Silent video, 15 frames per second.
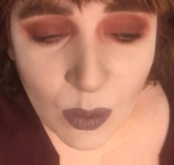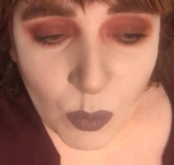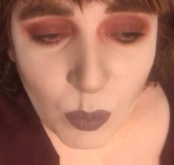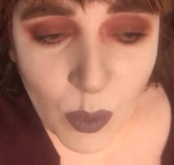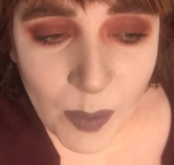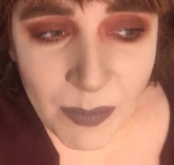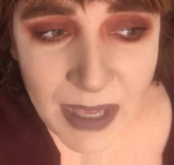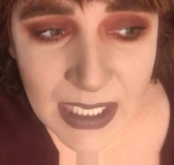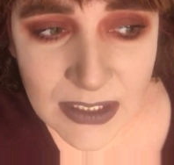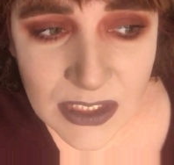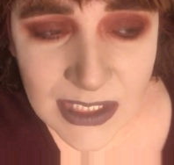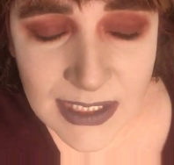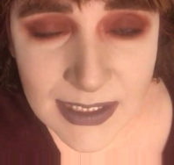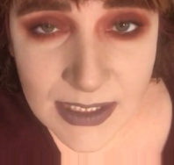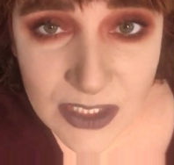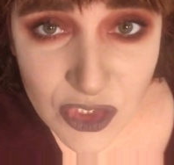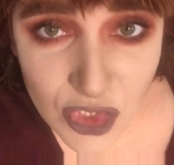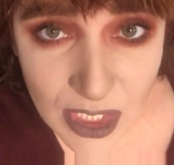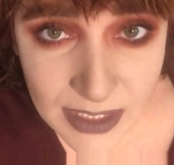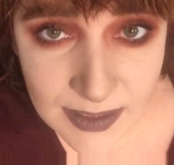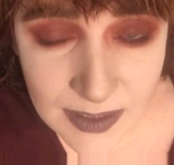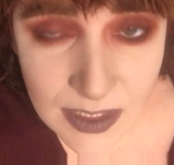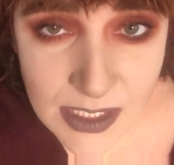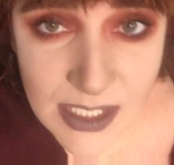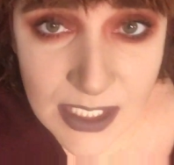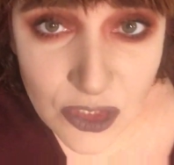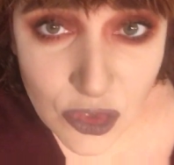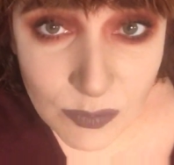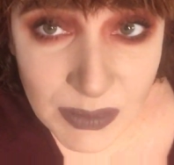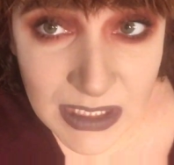were meant to suggest that
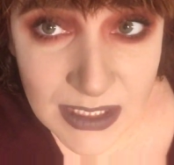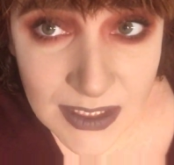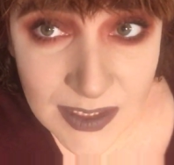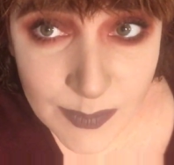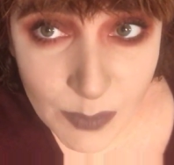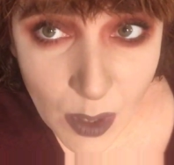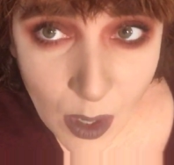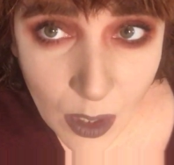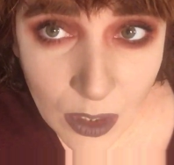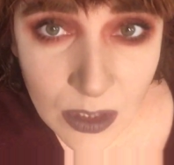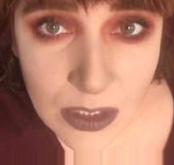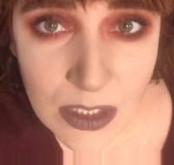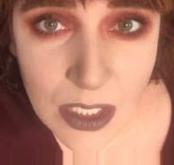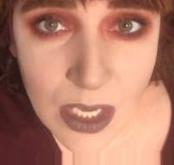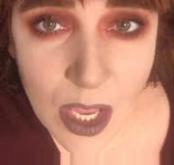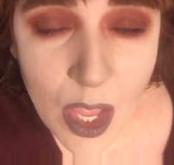they should be disbarred,